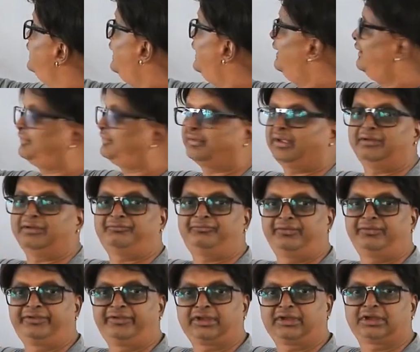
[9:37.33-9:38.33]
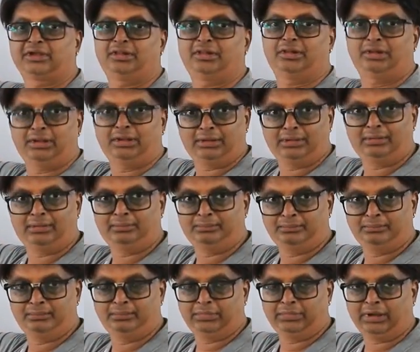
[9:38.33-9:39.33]
as a physical
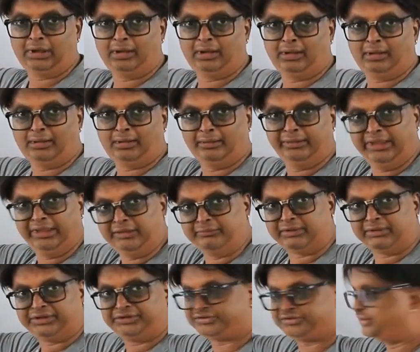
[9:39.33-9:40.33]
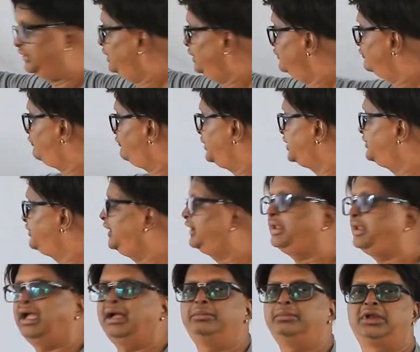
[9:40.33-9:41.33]
event, for
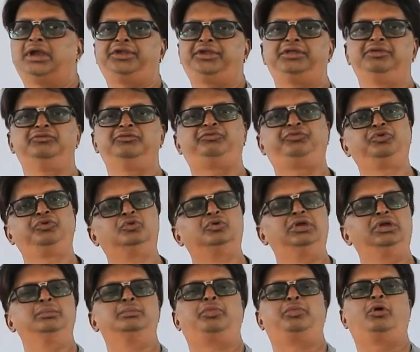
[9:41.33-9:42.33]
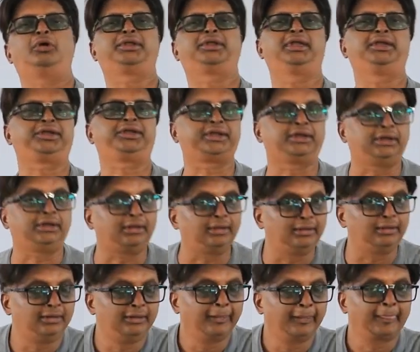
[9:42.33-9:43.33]
that I am writing few important
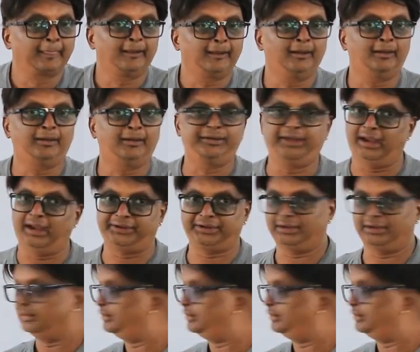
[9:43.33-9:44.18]
data.